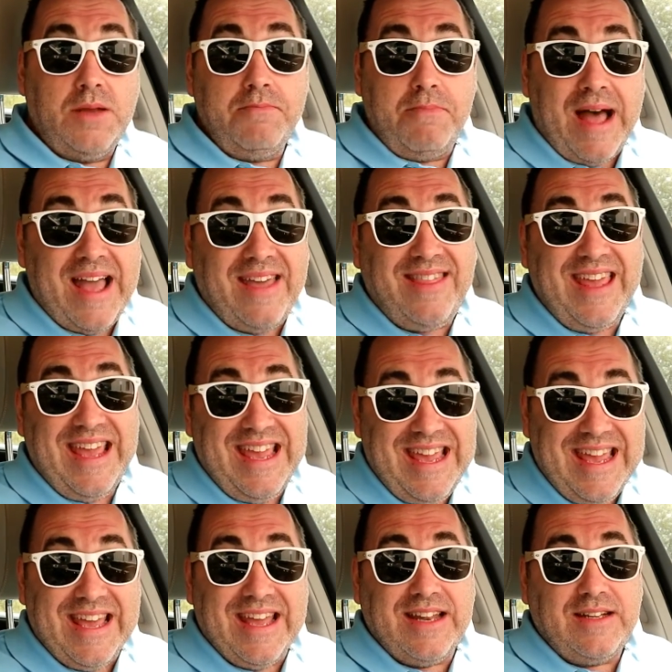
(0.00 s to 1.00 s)
by the
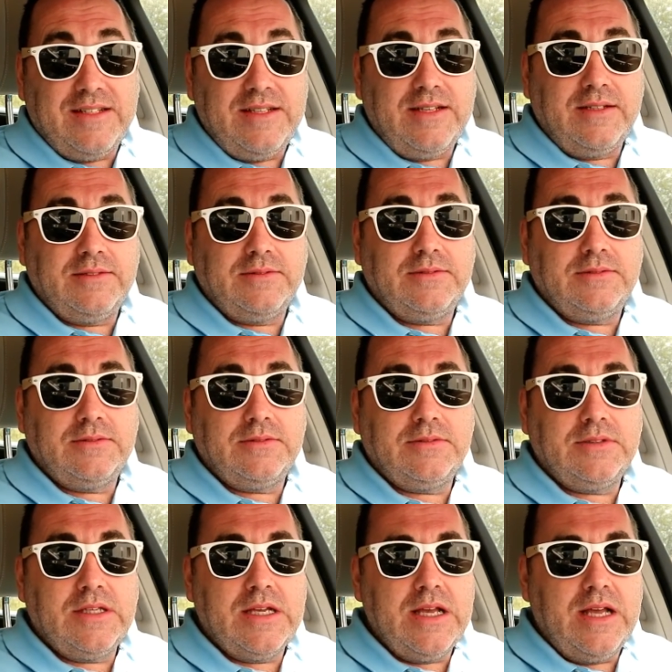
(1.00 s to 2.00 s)
end,
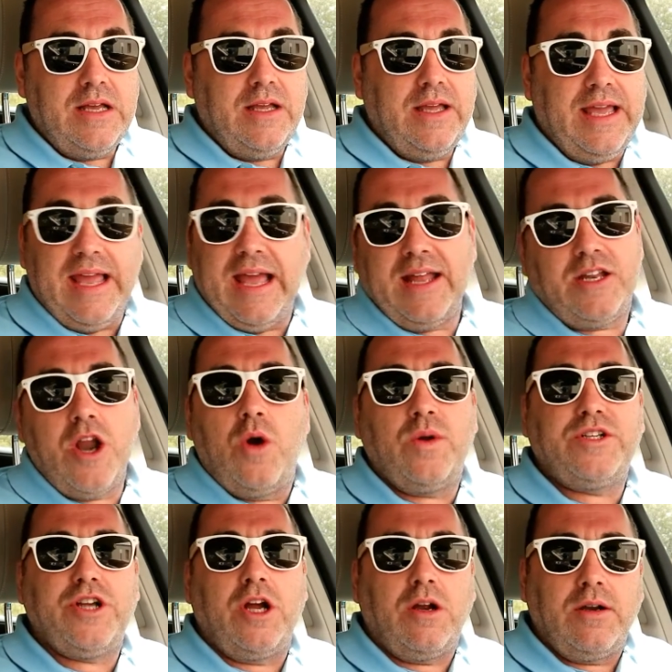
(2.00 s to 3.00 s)
he had no
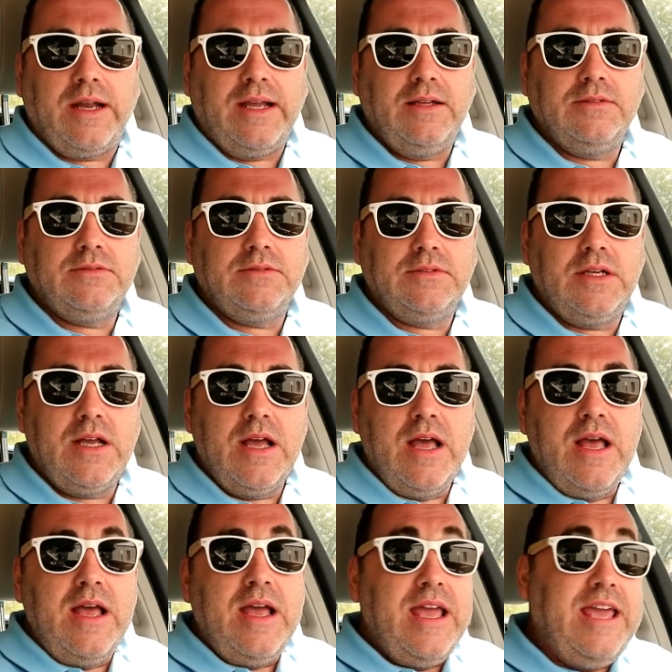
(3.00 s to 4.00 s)
attorney.
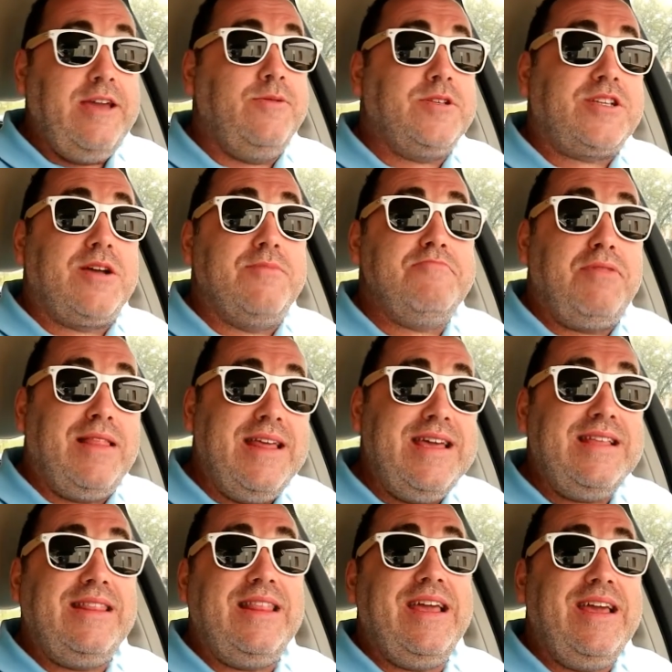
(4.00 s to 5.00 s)
He was
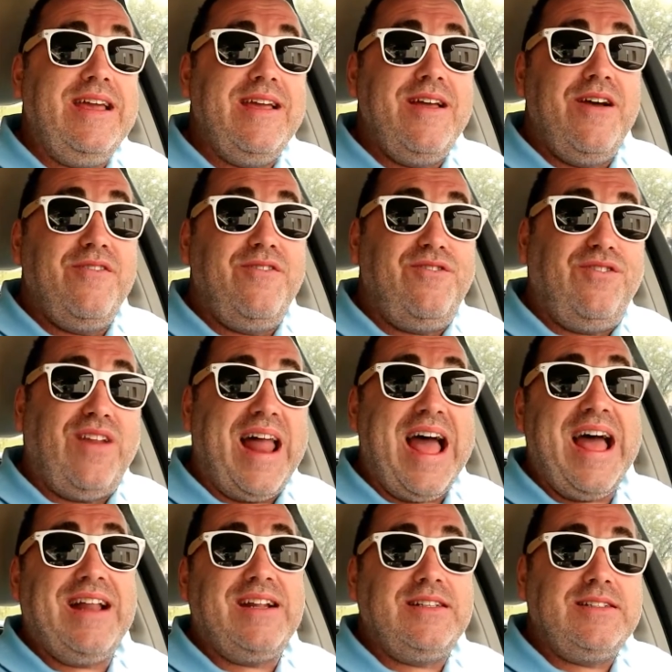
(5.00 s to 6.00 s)
completely
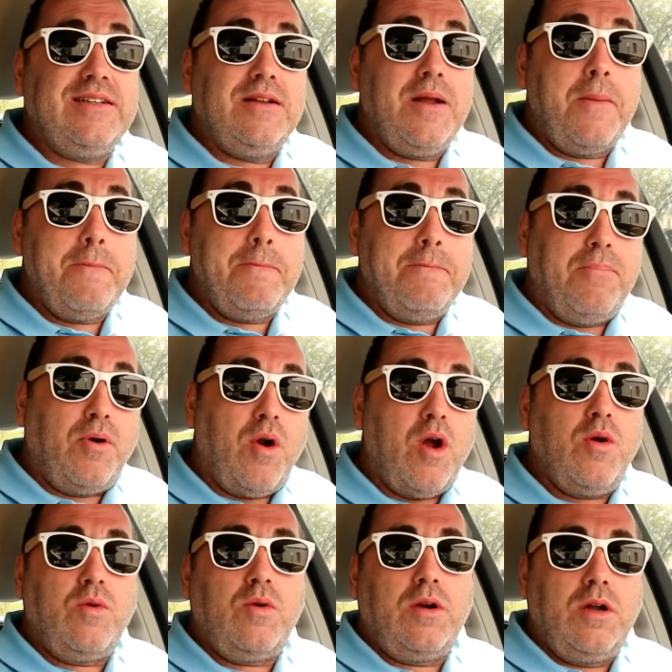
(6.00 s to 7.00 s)
flat
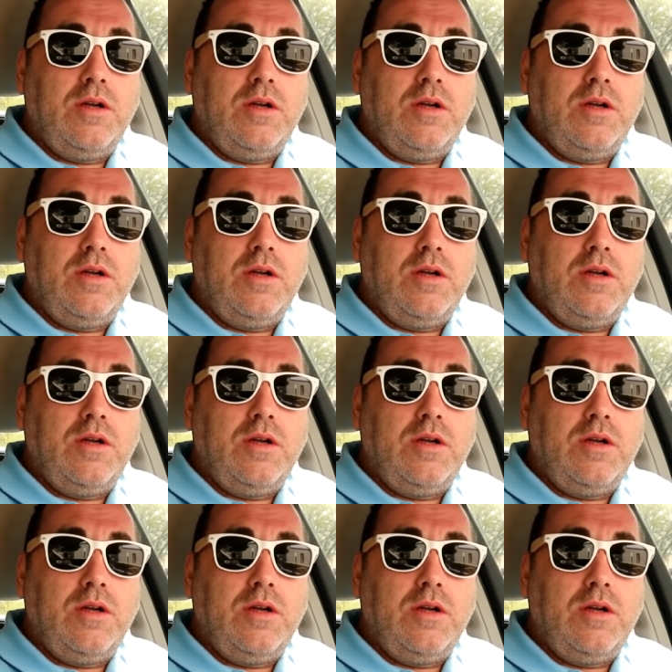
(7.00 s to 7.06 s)
broke.